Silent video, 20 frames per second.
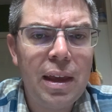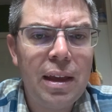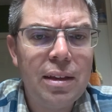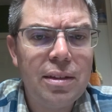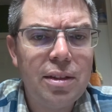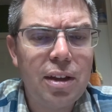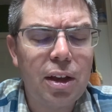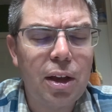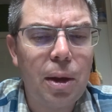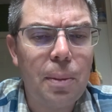
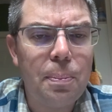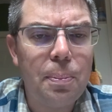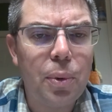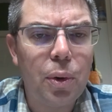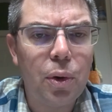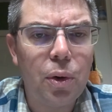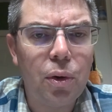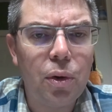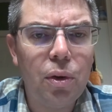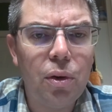It's like a
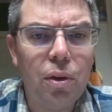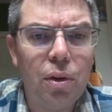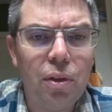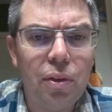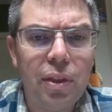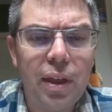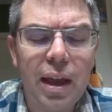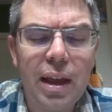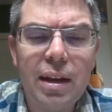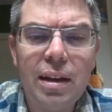pearl
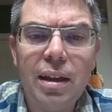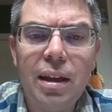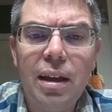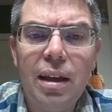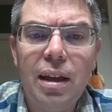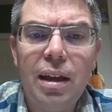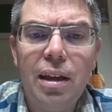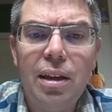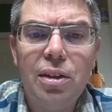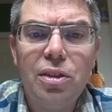that
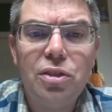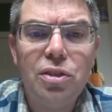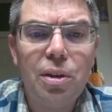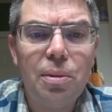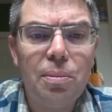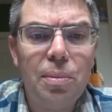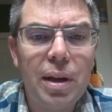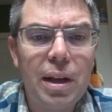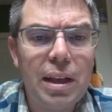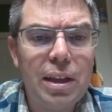
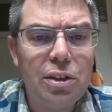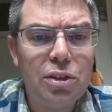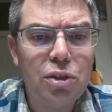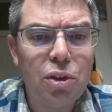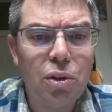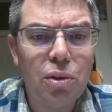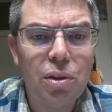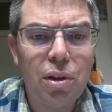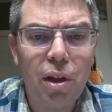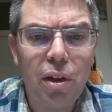somebody
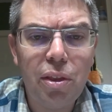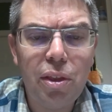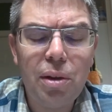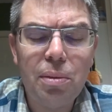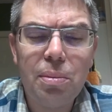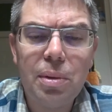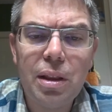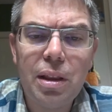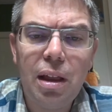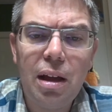sold all their
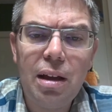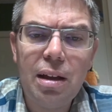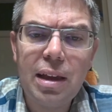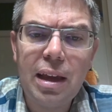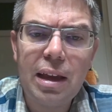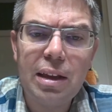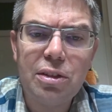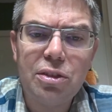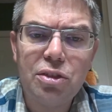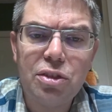
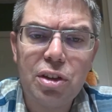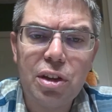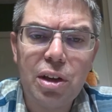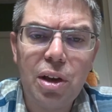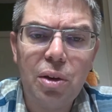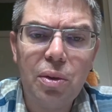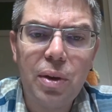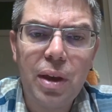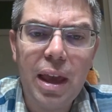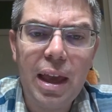belongings to
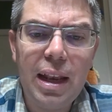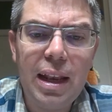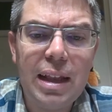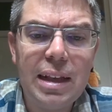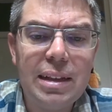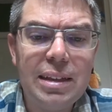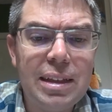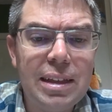go get it.